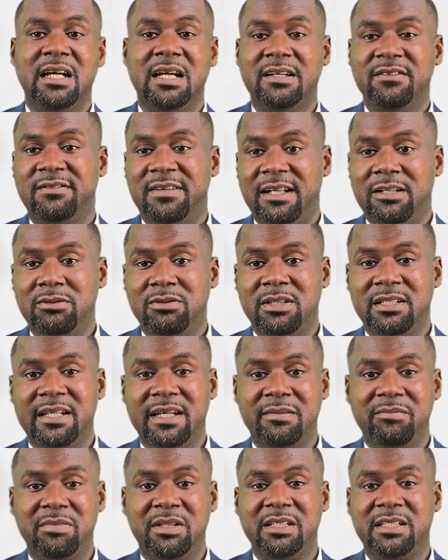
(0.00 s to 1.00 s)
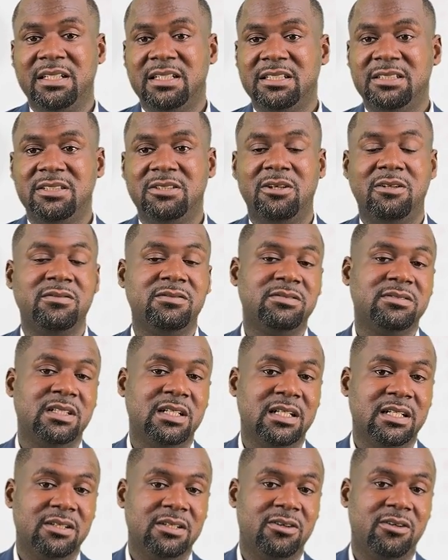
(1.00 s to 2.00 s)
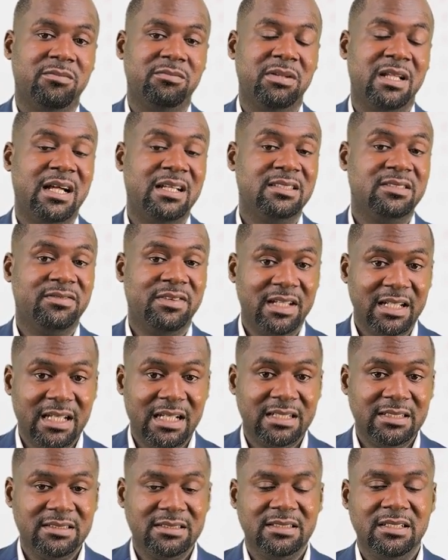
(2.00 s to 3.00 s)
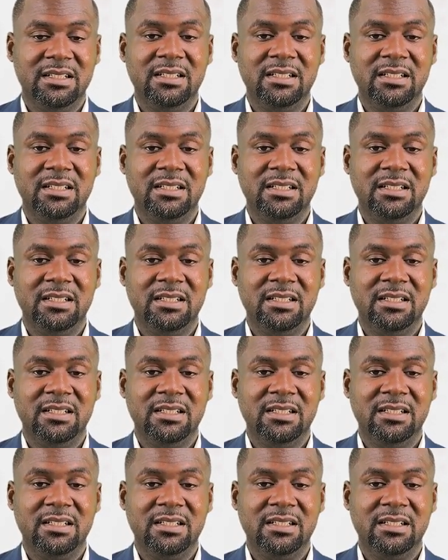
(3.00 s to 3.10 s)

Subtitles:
evaluate the implication of compliance failure.